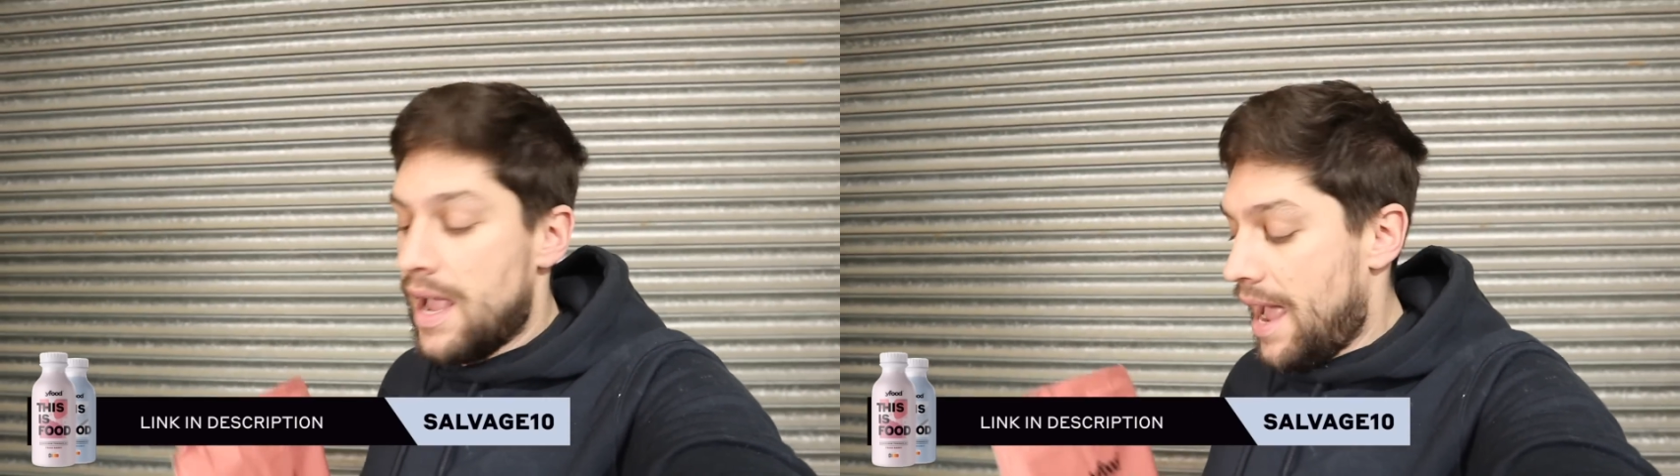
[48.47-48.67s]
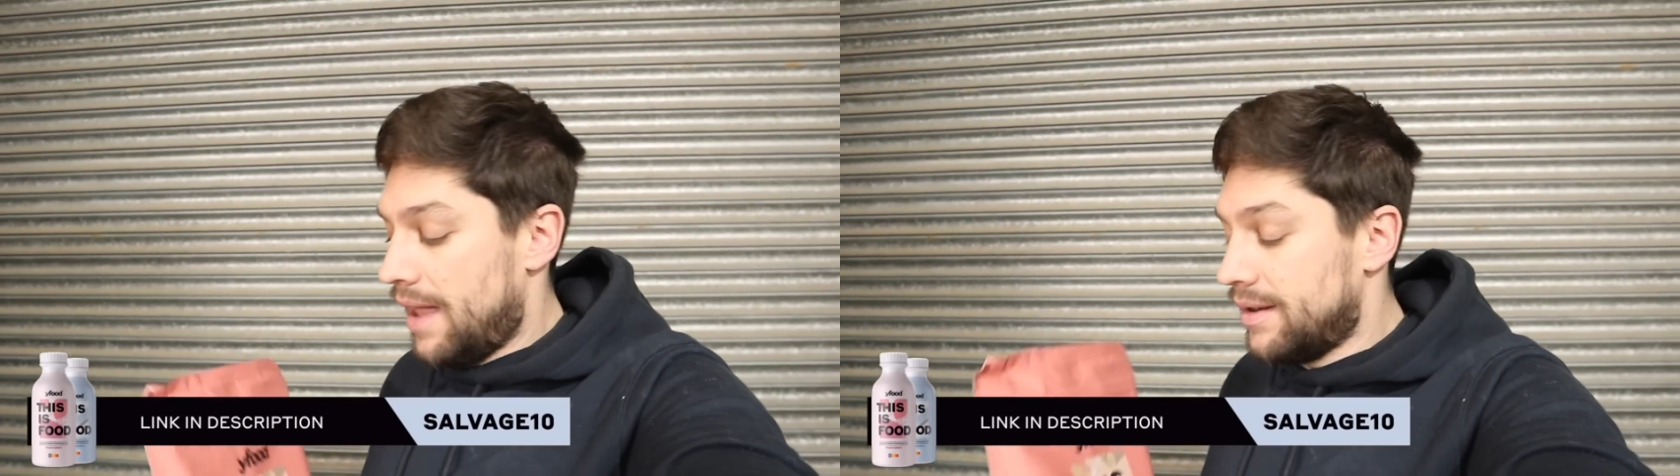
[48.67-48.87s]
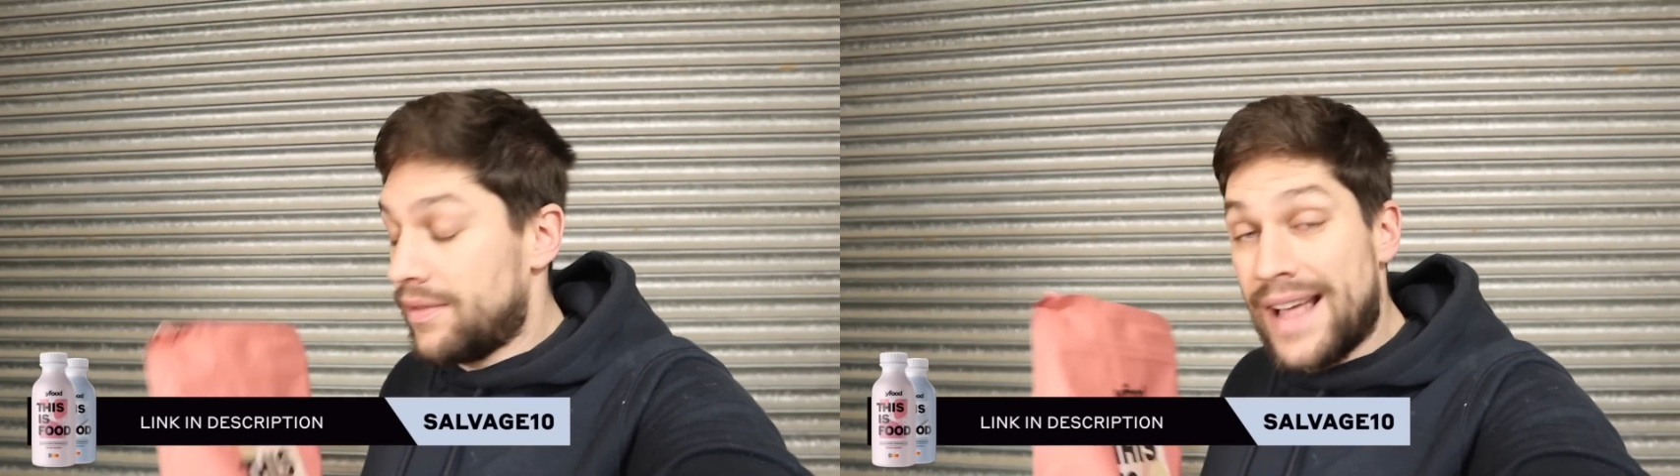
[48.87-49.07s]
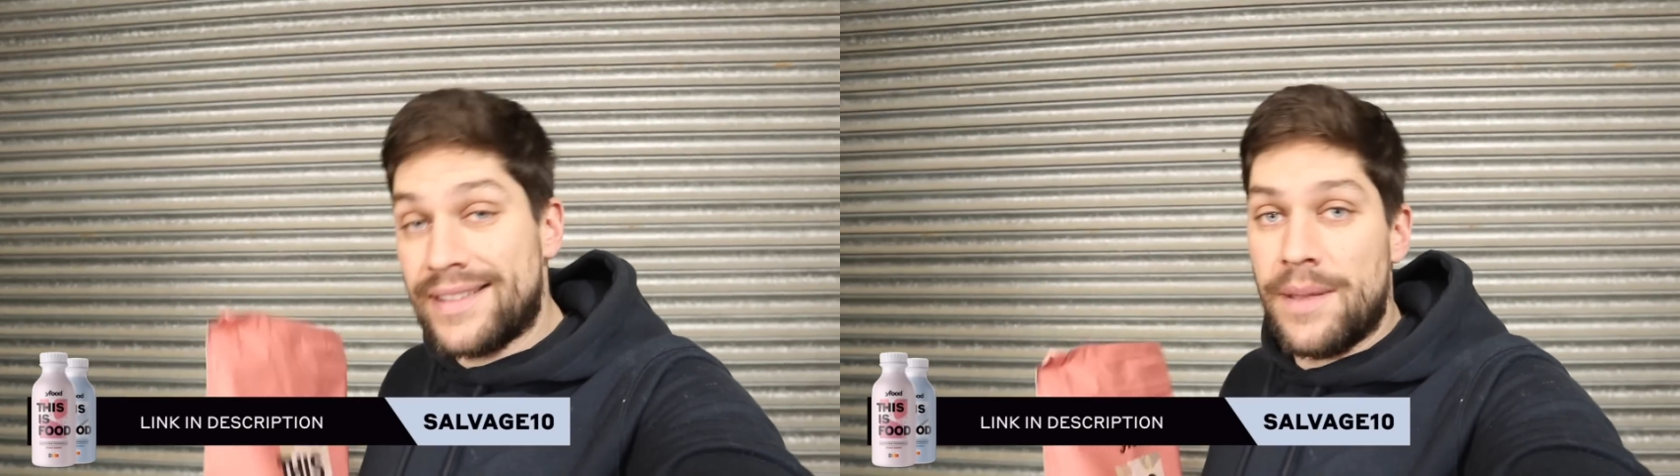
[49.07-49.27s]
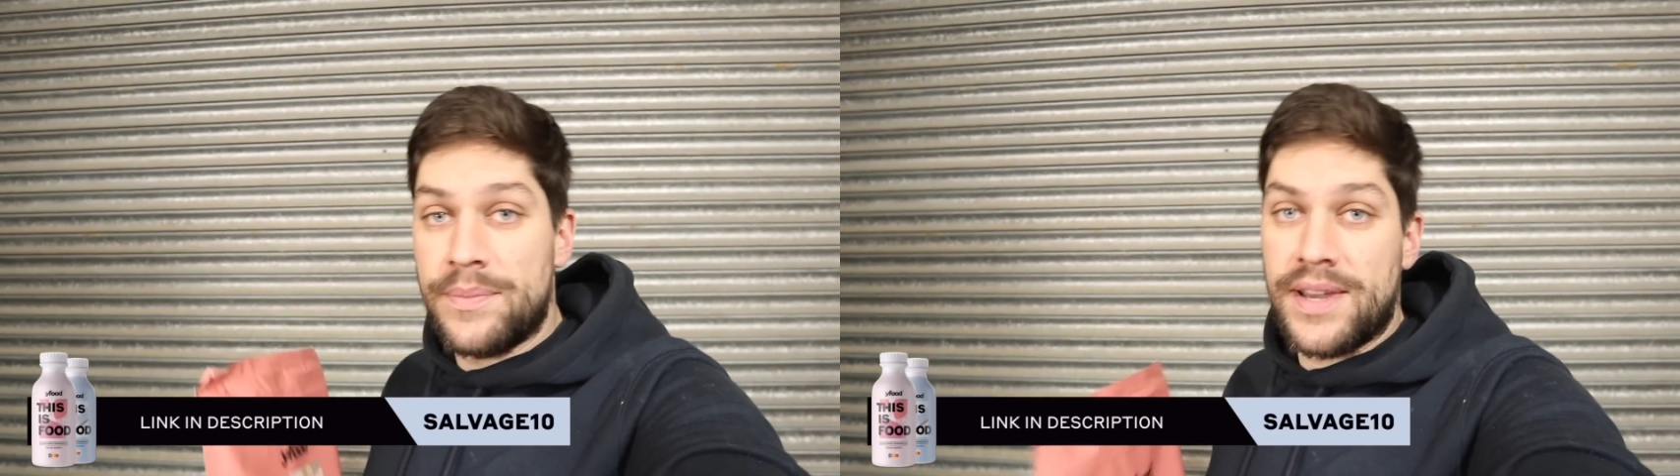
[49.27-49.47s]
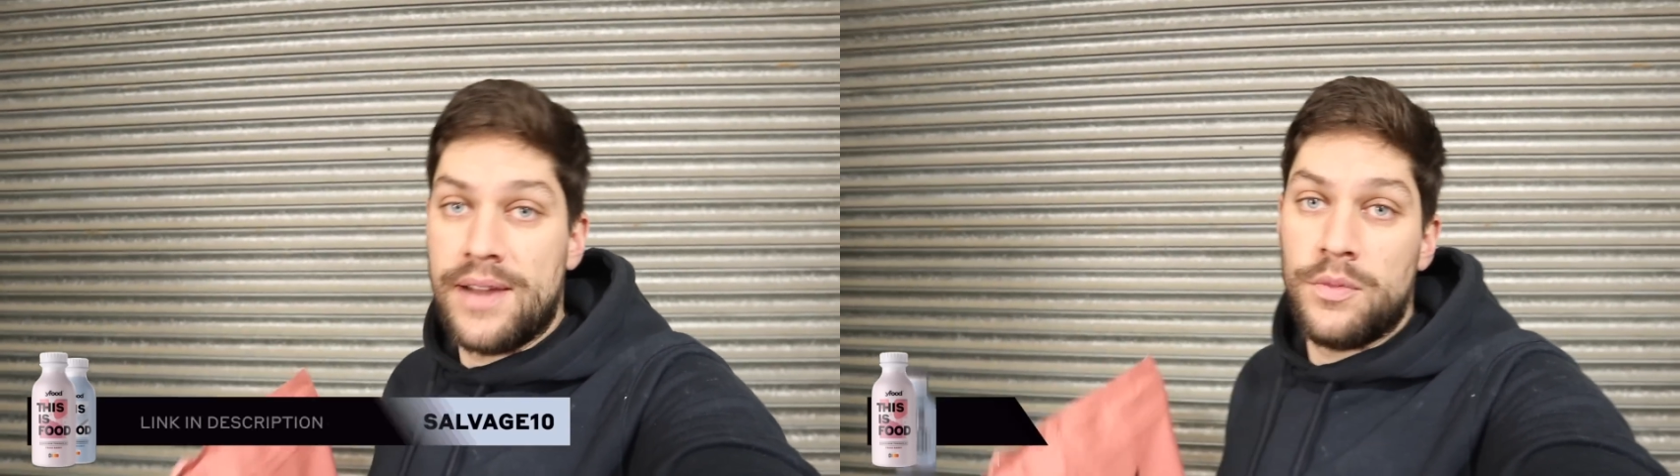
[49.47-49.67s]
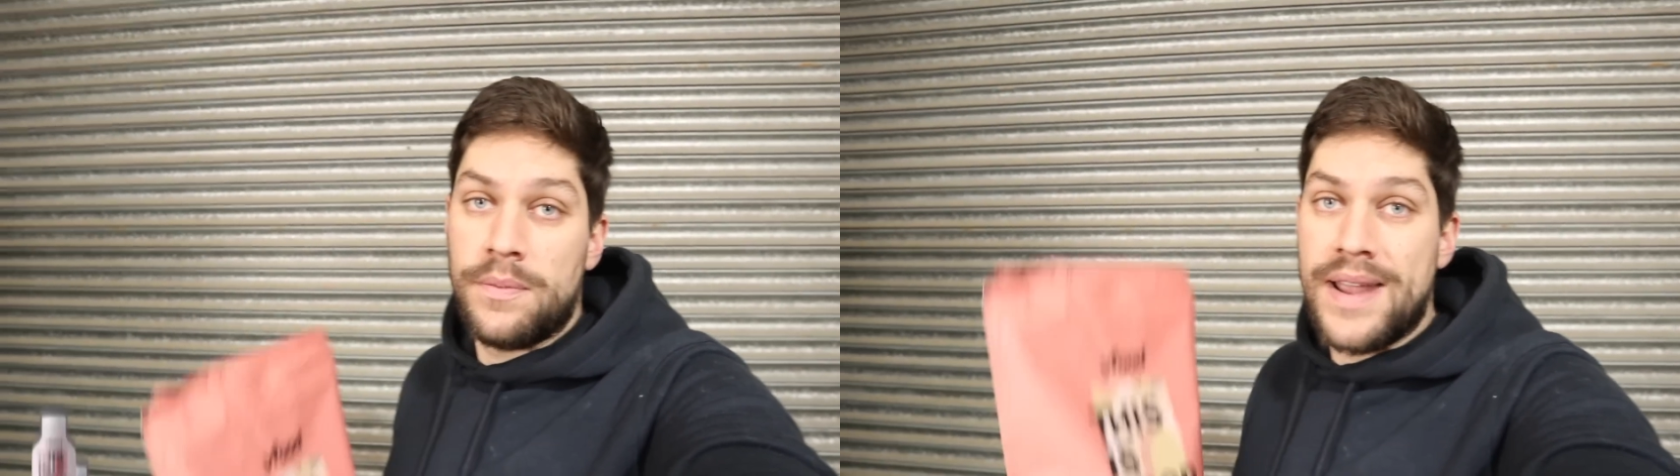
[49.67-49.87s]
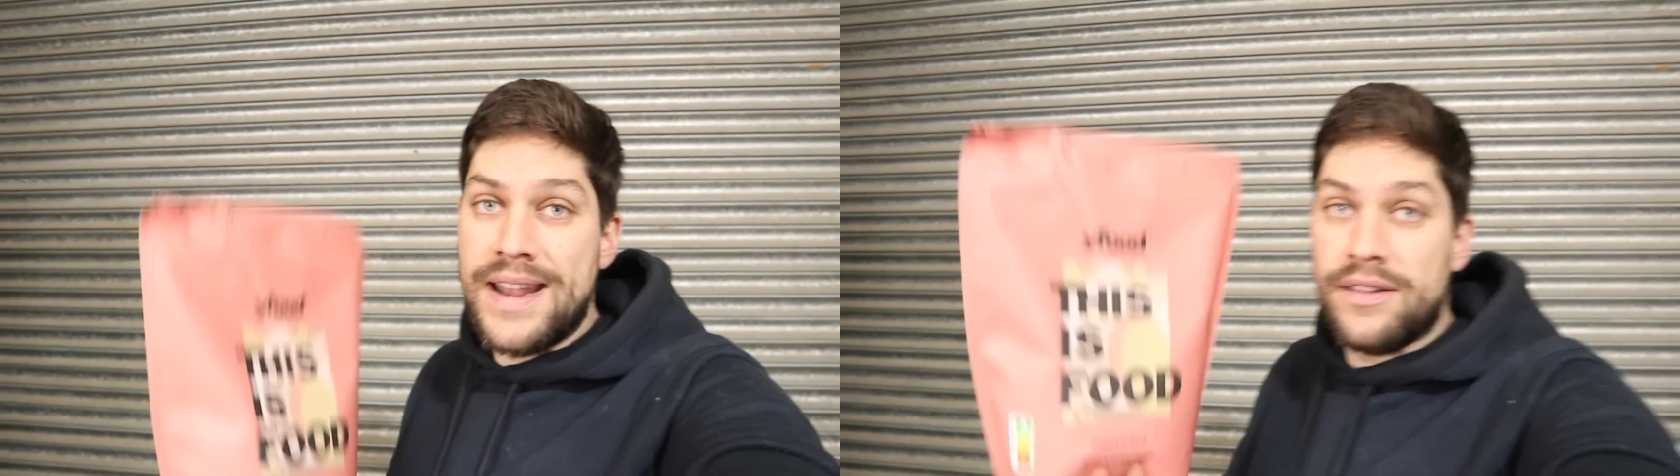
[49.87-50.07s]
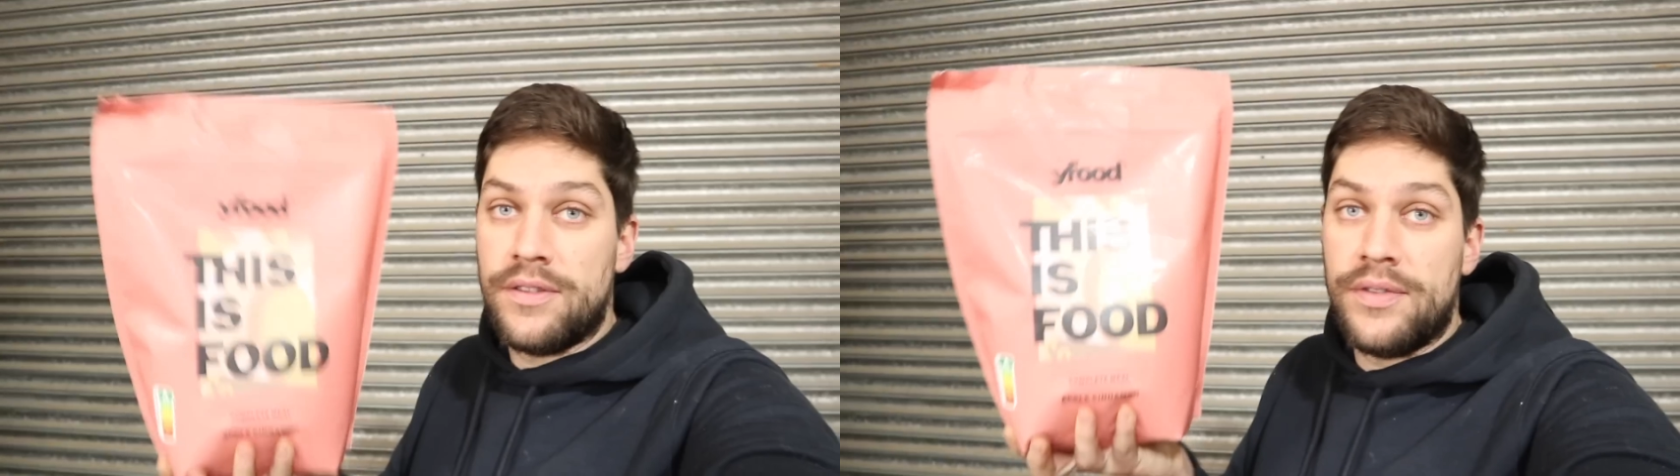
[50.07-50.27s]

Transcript: And that 10% would mean